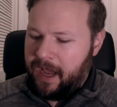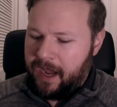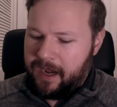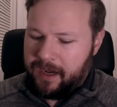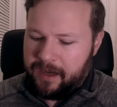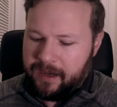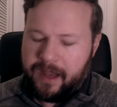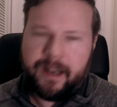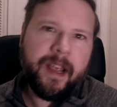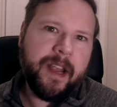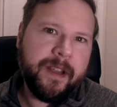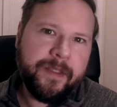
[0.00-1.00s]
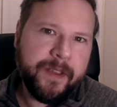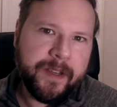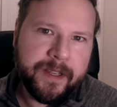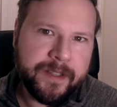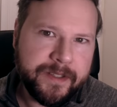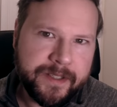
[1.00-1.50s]
uh, and anything
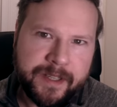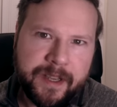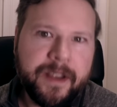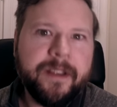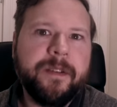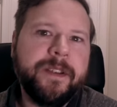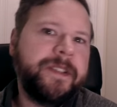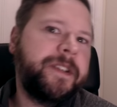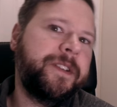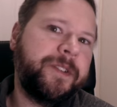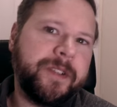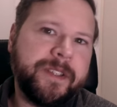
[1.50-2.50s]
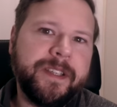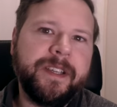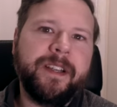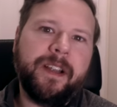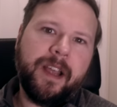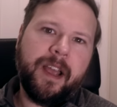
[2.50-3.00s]
else that is
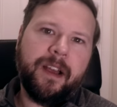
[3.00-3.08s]
interesting